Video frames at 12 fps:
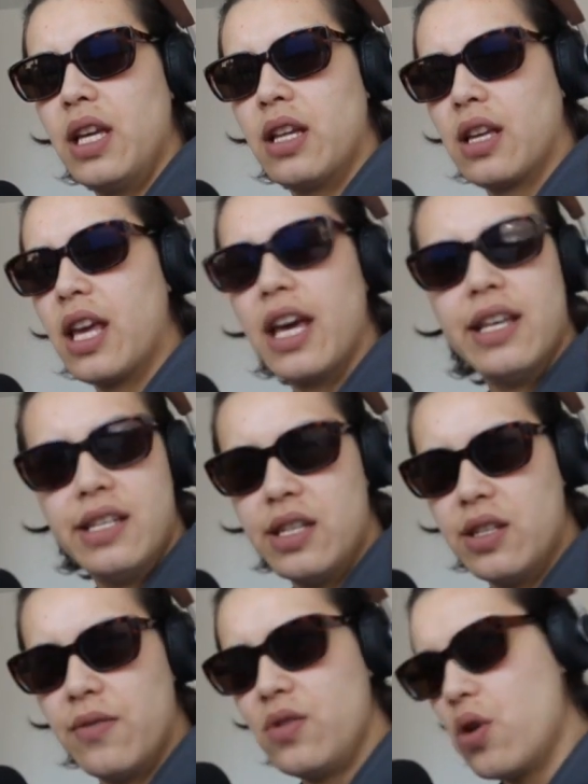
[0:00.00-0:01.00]
in
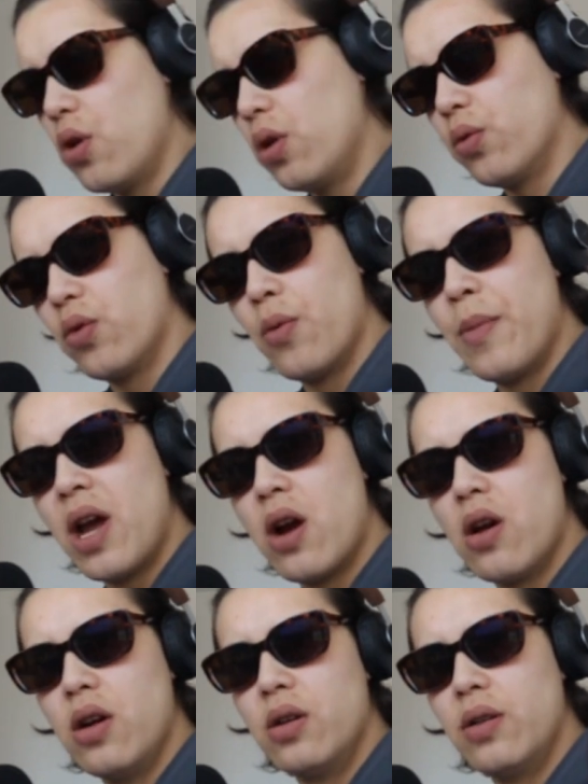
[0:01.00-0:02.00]
cases of Yoel
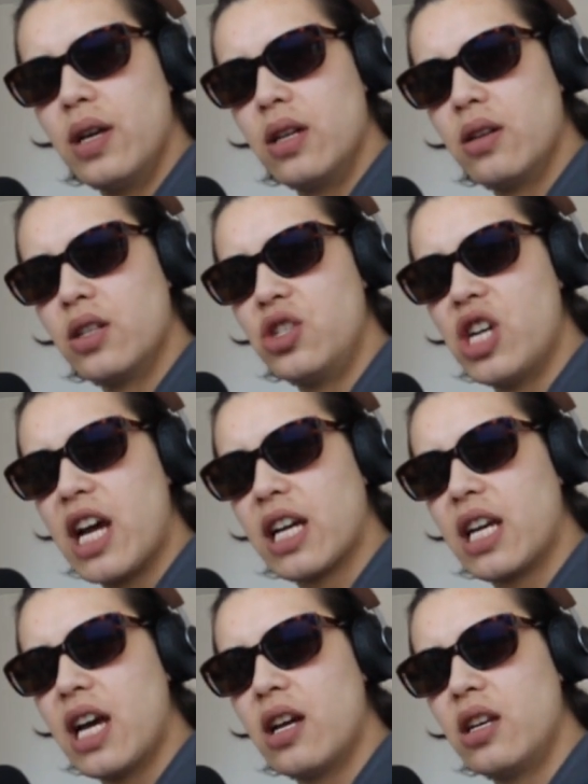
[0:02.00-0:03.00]
Romero and
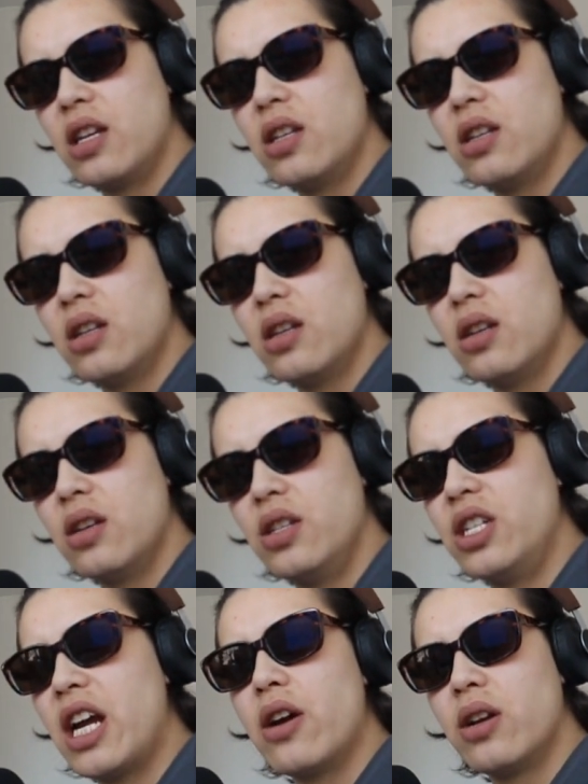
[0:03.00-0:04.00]

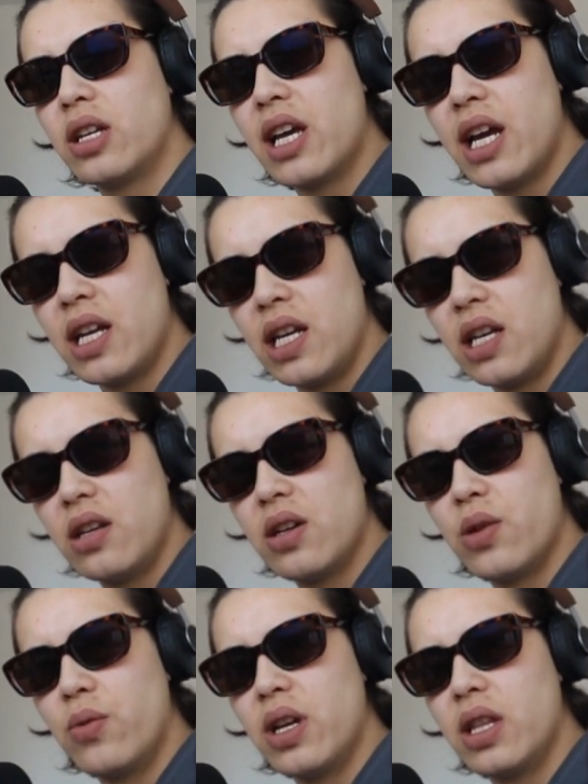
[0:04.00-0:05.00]
Jared
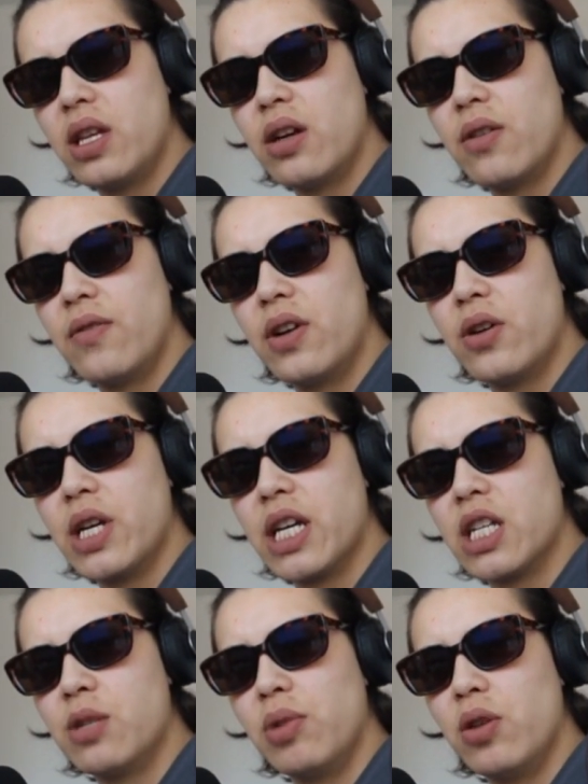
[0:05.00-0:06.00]
Cannonier, where they're very
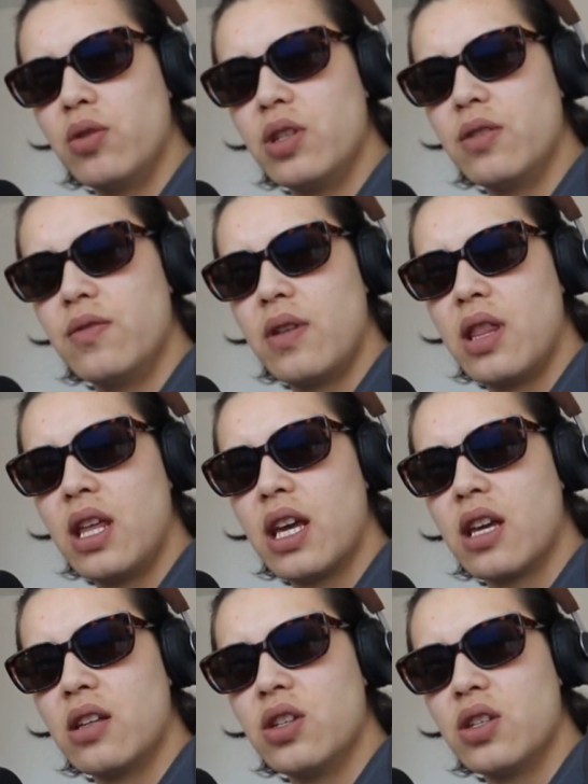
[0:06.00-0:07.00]
explosive and they
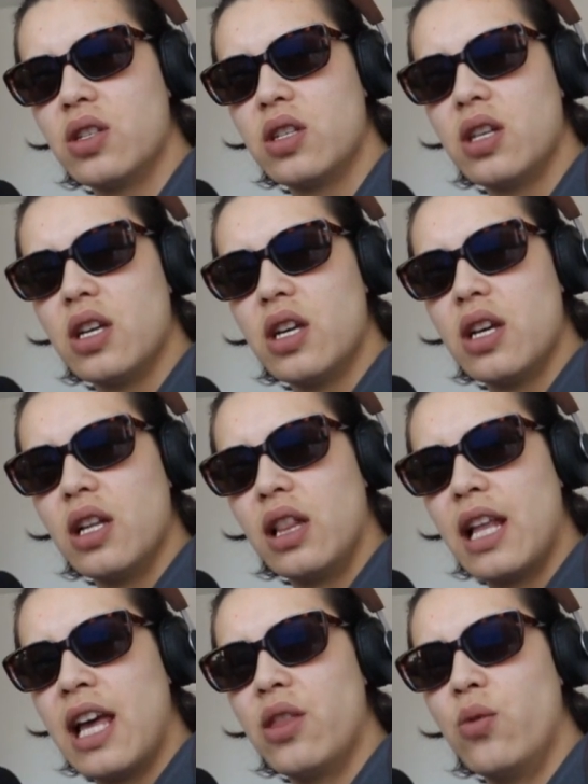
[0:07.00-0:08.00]
can just
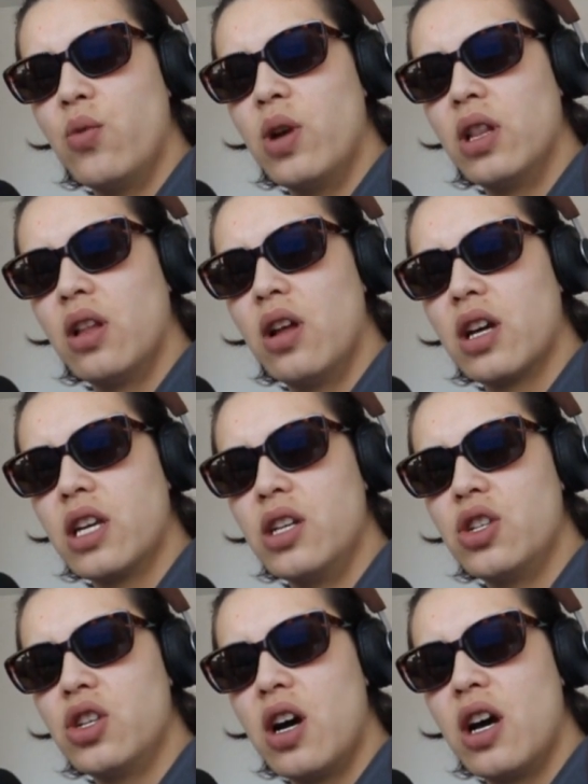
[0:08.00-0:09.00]
land the one lucky
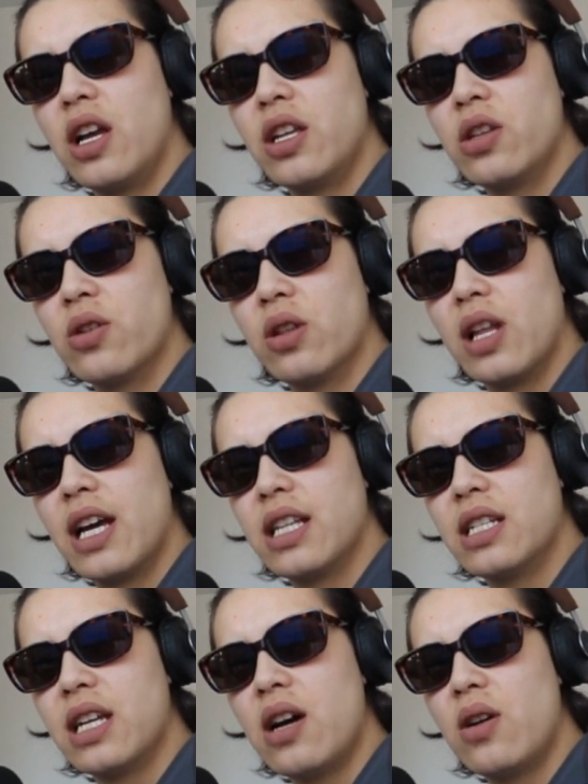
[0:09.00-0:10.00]
shot and you're
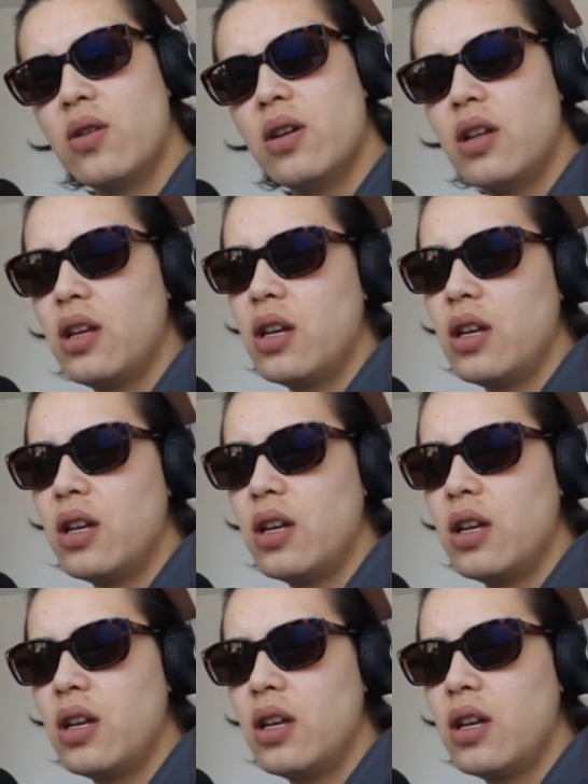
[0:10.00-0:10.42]
lights out.